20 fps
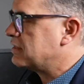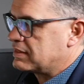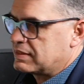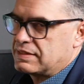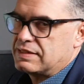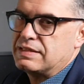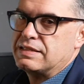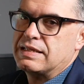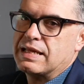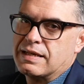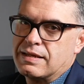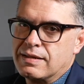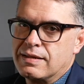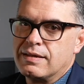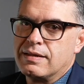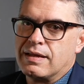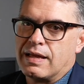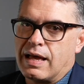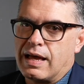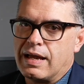see that
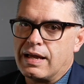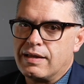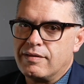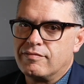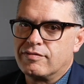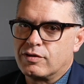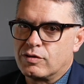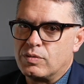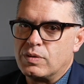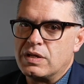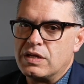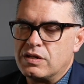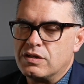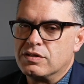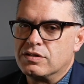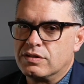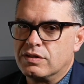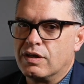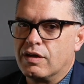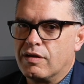I've
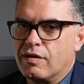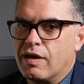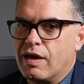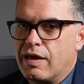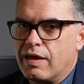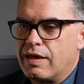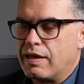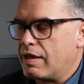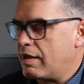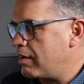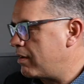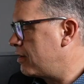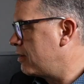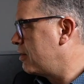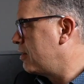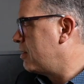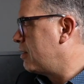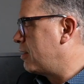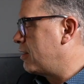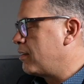created
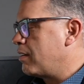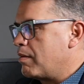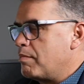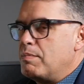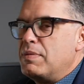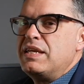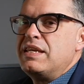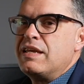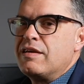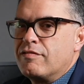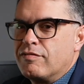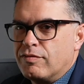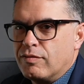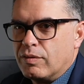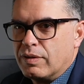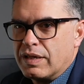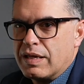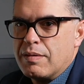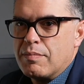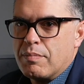a
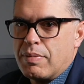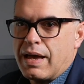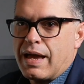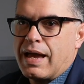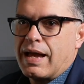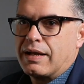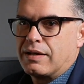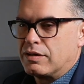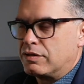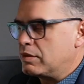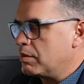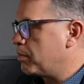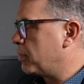meaningful impact on the